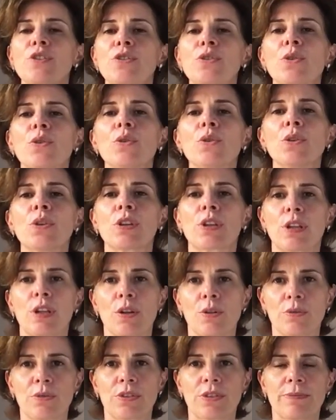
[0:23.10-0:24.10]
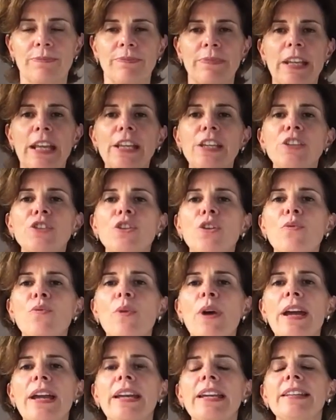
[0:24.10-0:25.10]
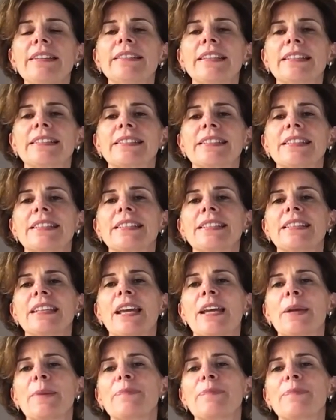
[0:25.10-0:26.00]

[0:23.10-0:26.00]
your clothes in a way that is